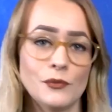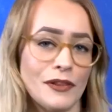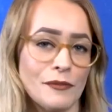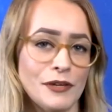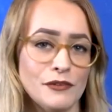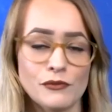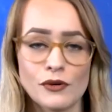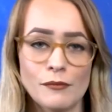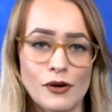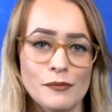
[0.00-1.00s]
with me
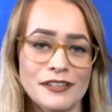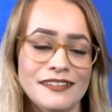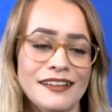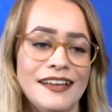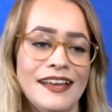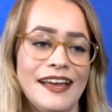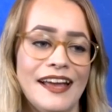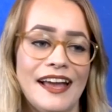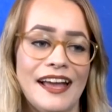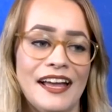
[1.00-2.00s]
for a moment.
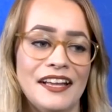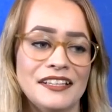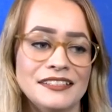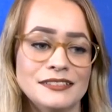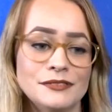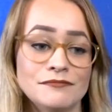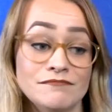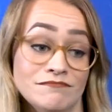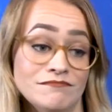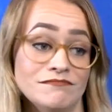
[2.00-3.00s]
And
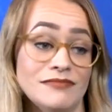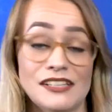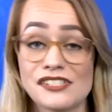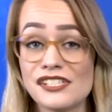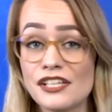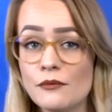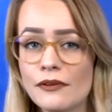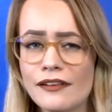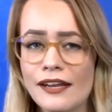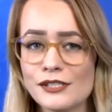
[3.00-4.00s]
I'll see you
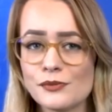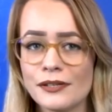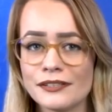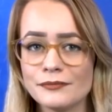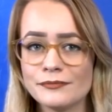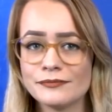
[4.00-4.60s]
in the next one.